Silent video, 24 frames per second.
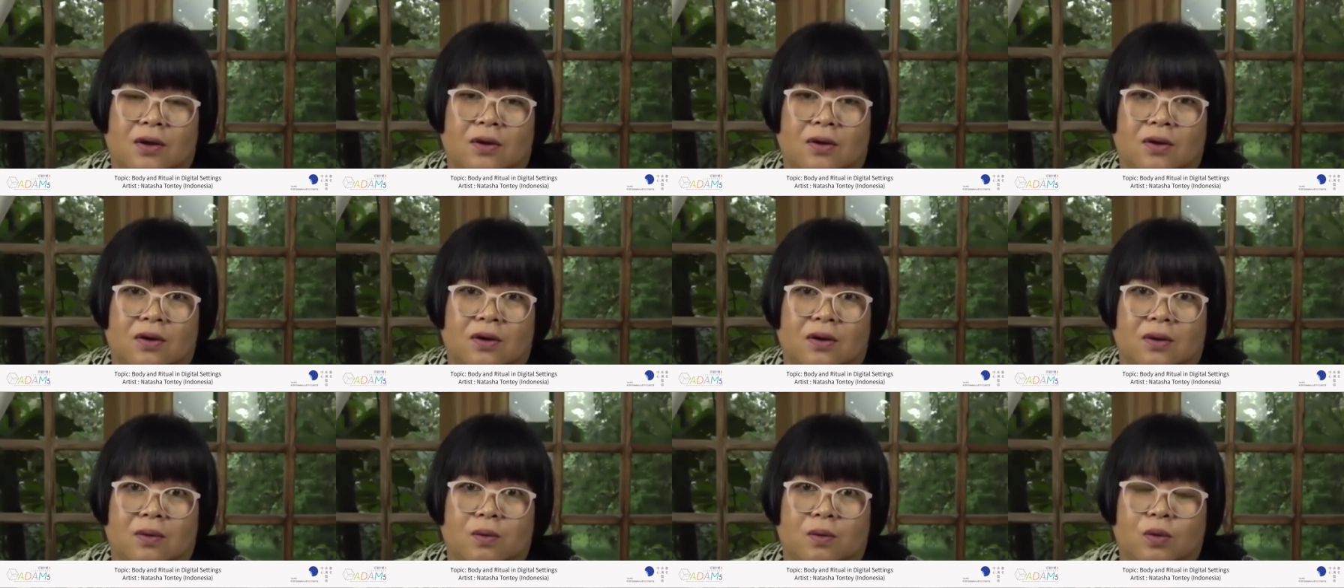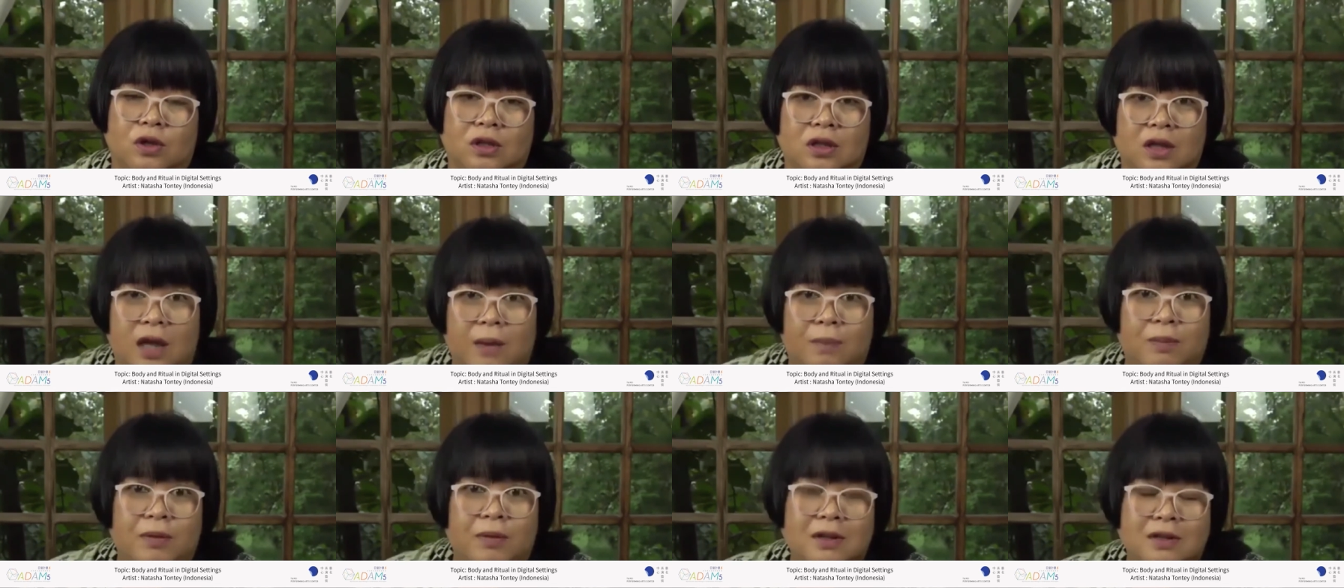What
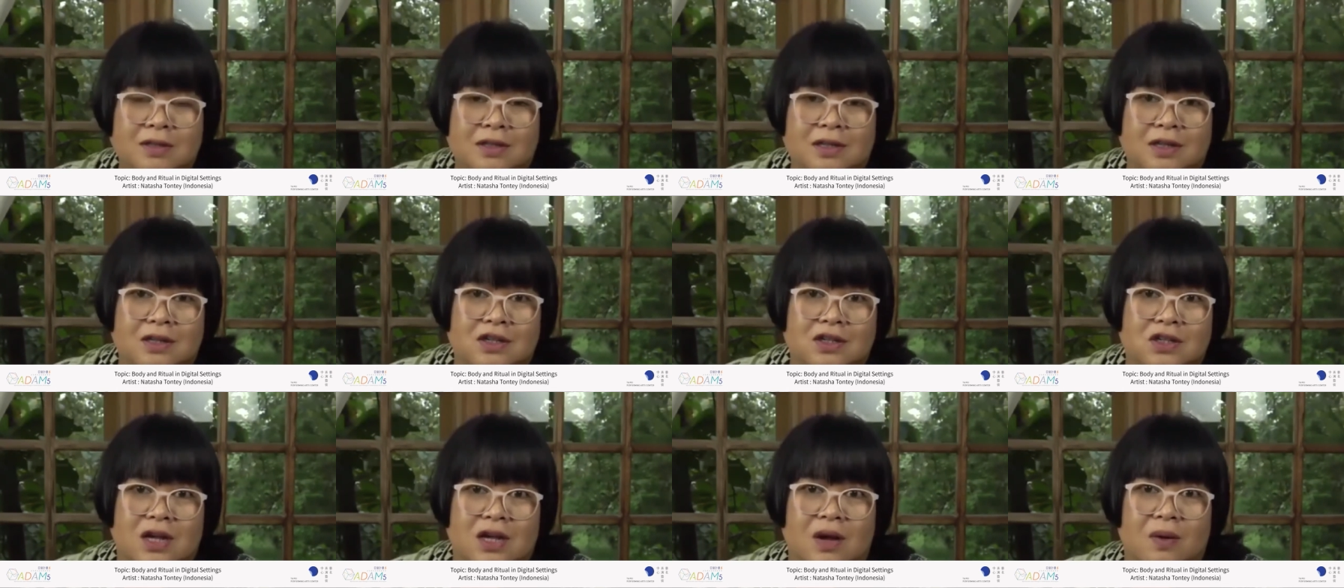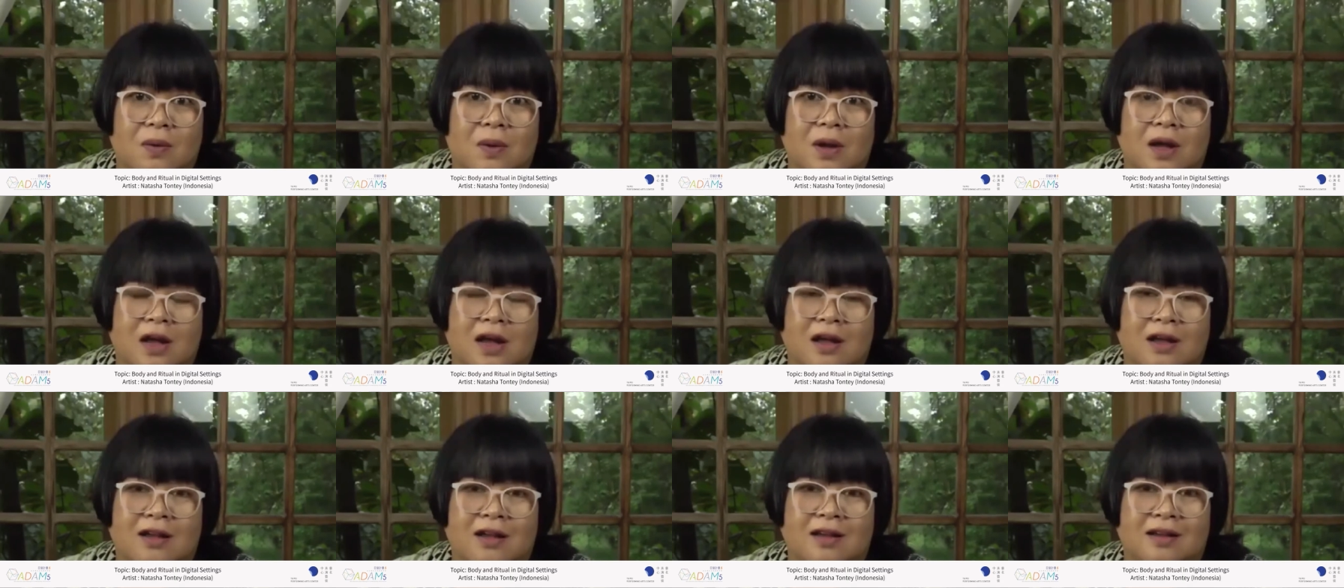happens in
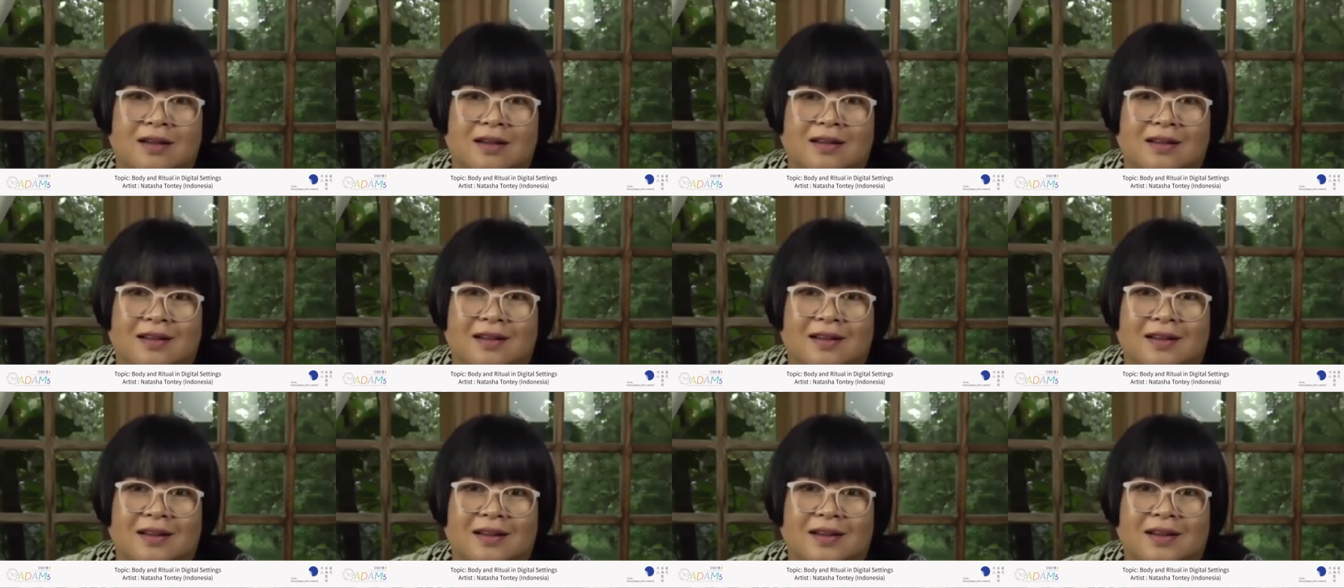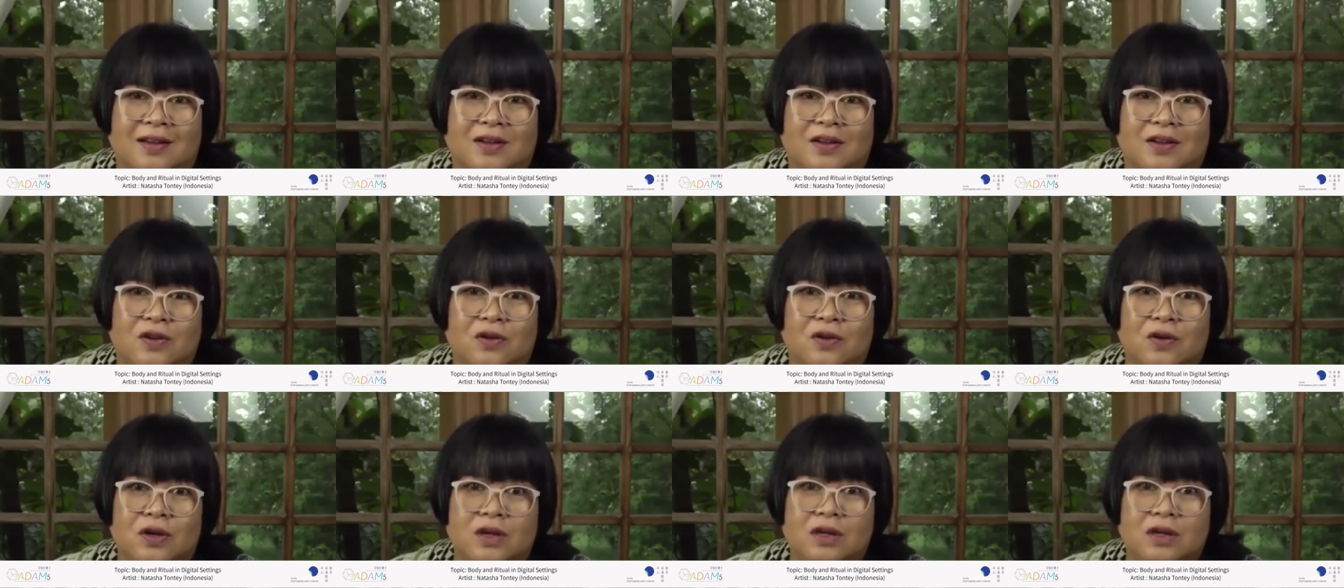Java, you know?
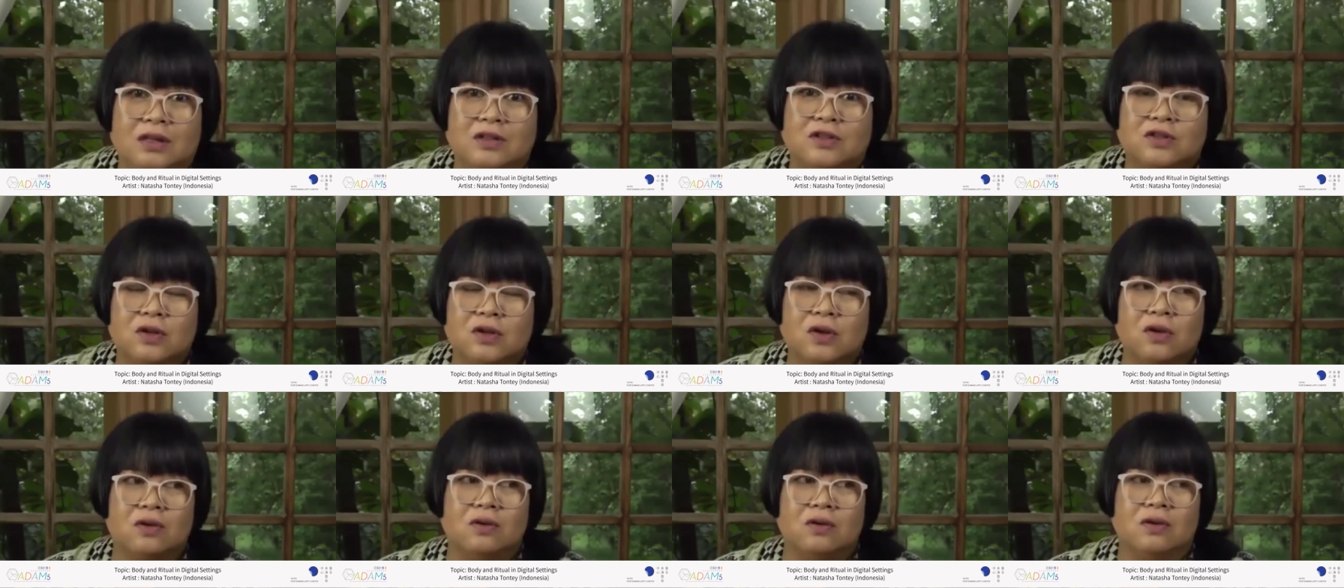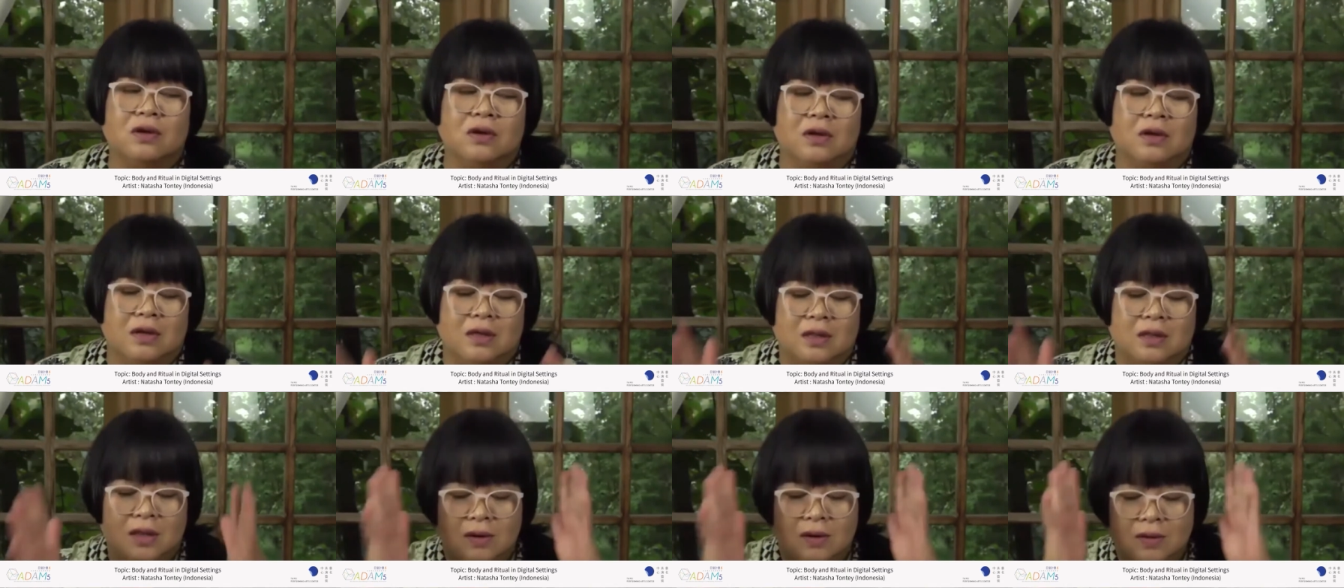And so
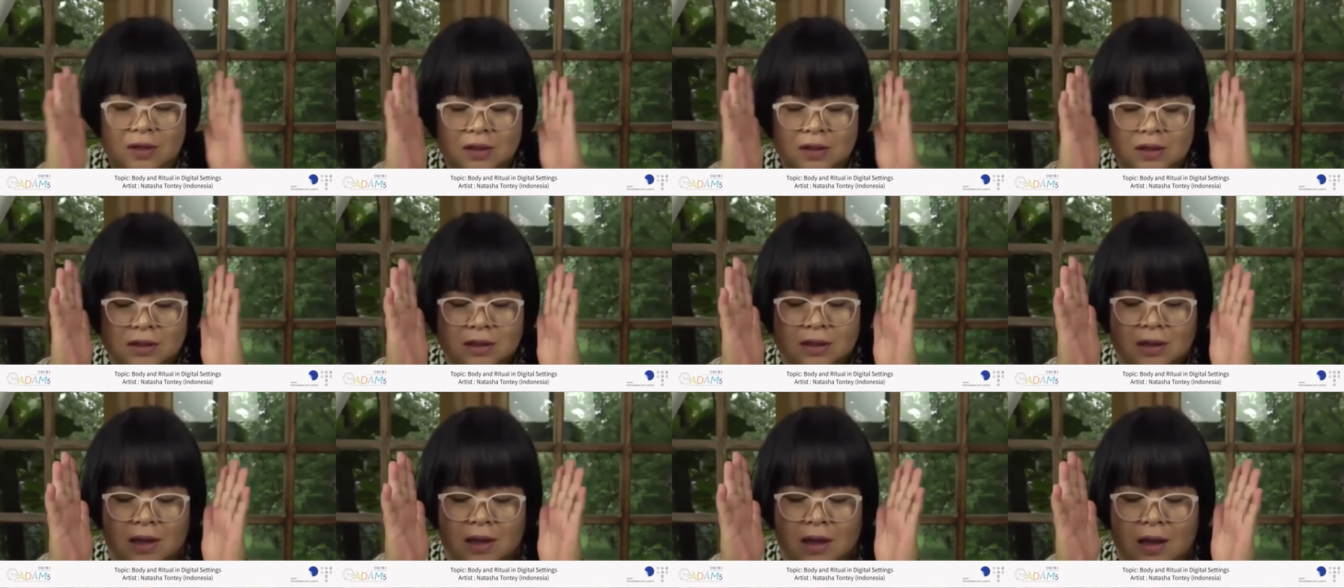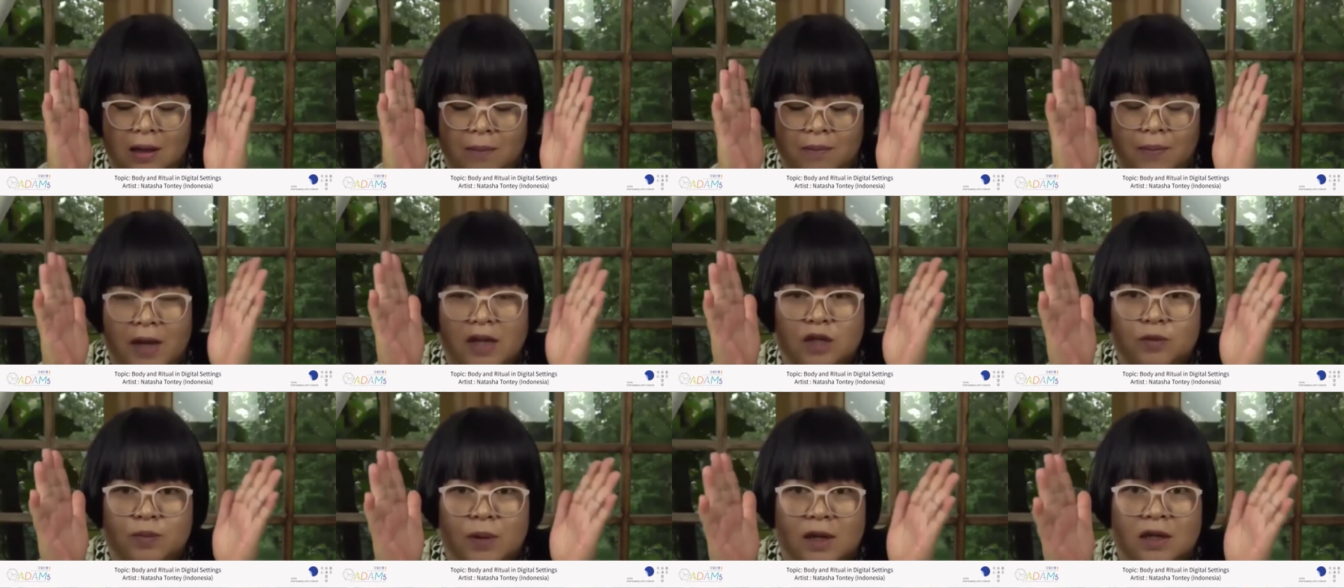there is a
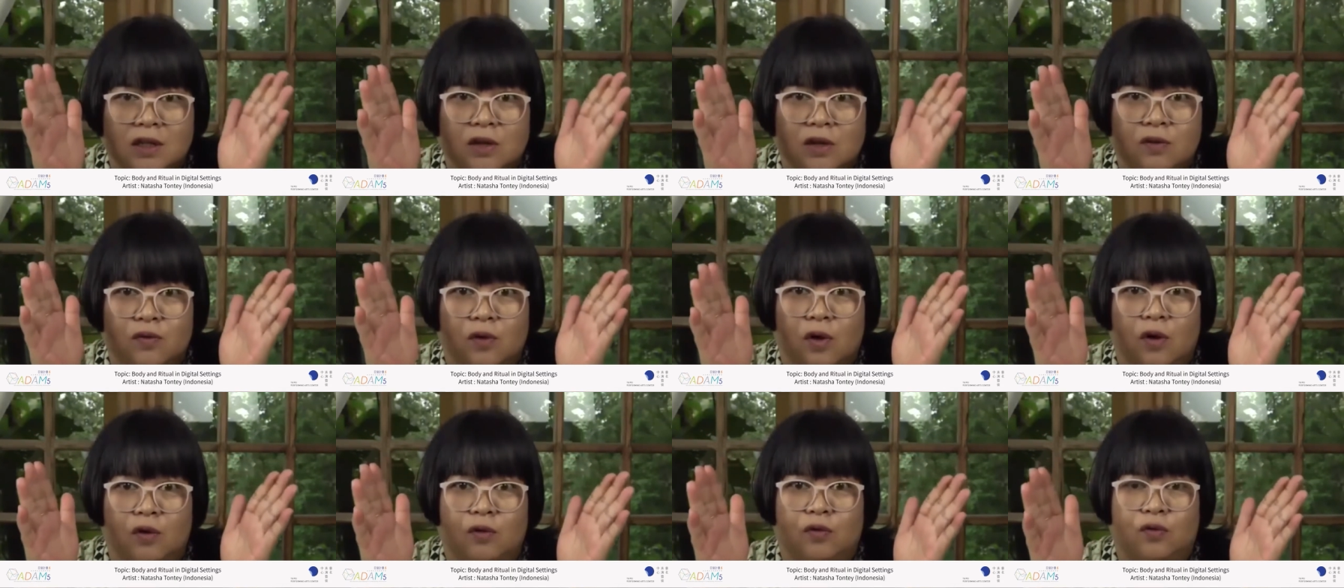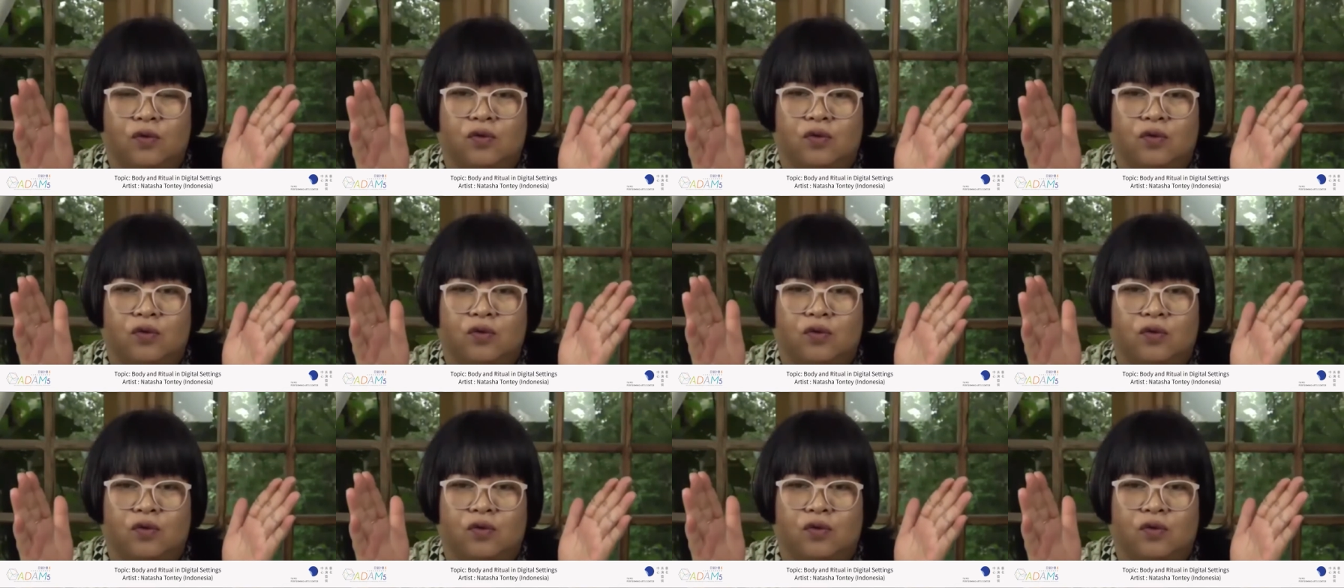perspective of,